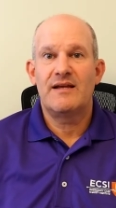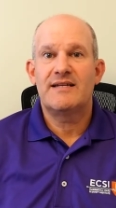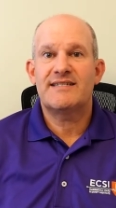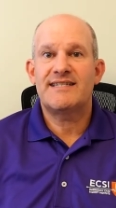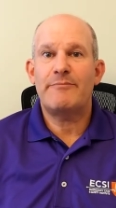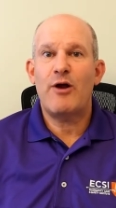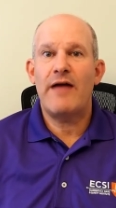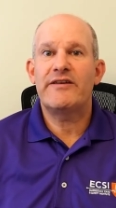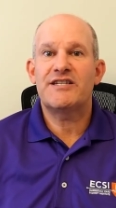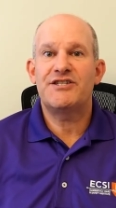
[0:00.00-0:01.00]
Some are
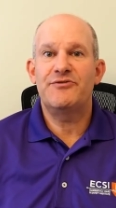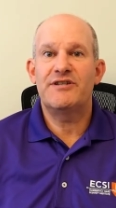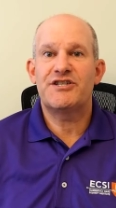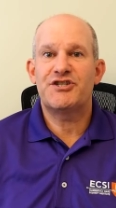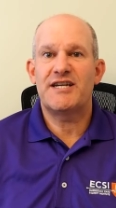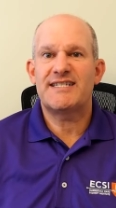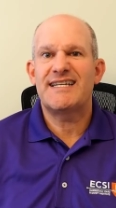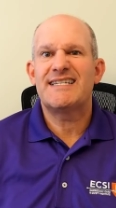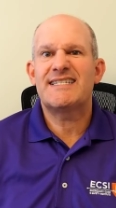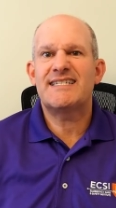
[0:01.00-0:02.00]
having students just
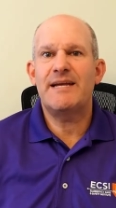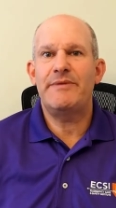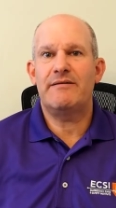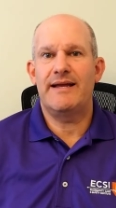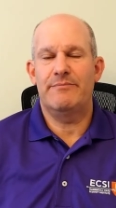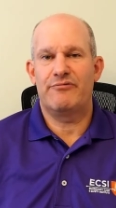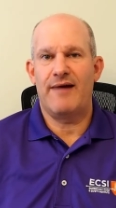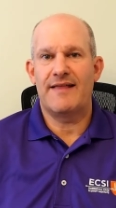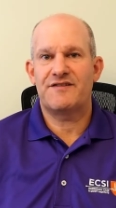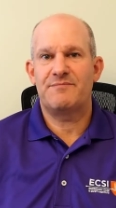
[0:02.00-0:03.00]
simulate
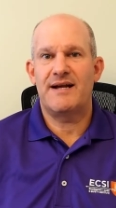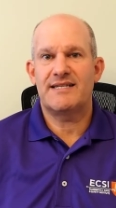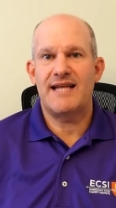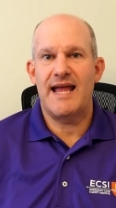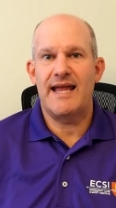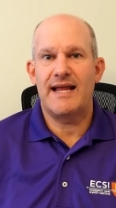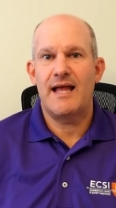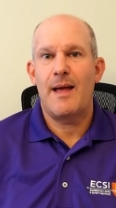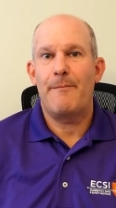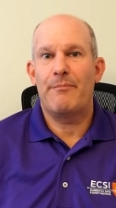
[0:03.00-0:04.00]
breaths by saying
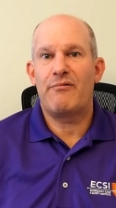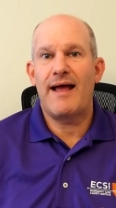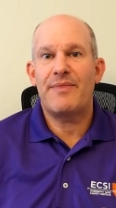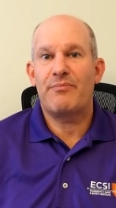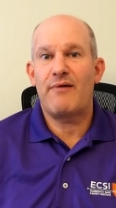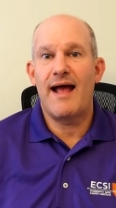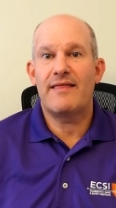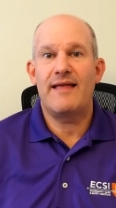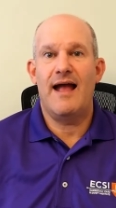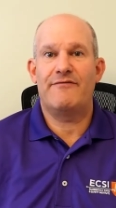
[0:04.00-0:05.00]
breath, breath
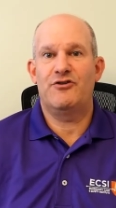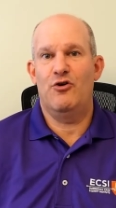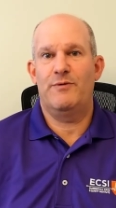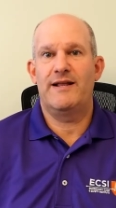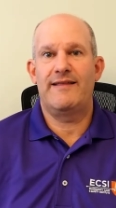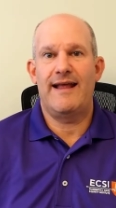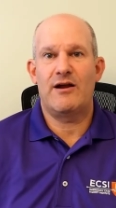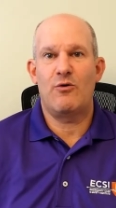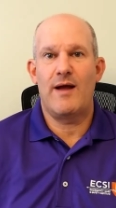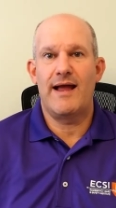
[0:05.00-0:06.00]
after opening the
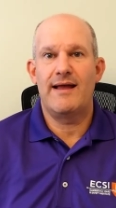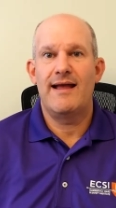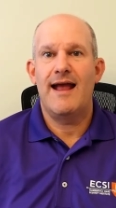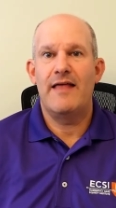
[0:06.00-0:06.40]
airway and then